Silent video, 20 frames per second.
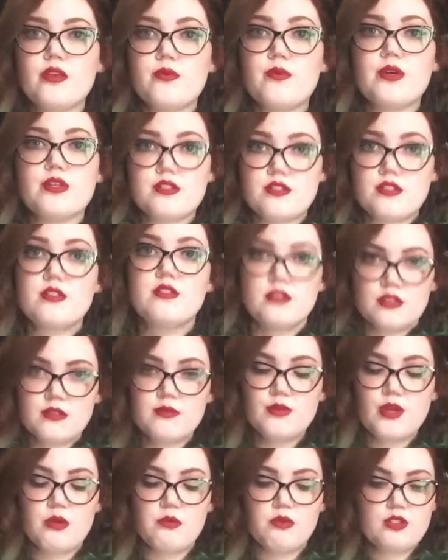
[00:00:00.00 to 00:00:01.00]
It was
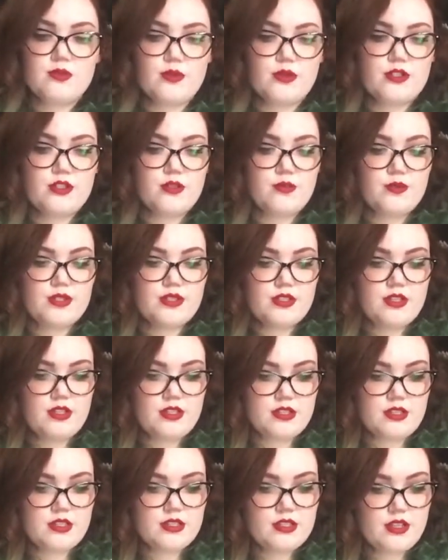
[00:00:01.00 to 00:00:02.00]
published posthumously,
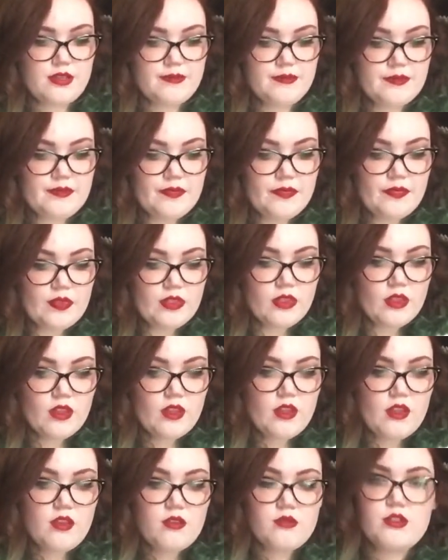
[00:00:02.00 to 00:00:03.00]
as I said,
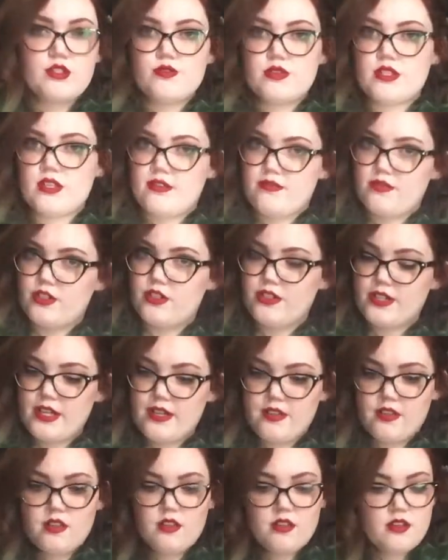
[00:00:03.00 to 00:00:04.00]
which was after her death.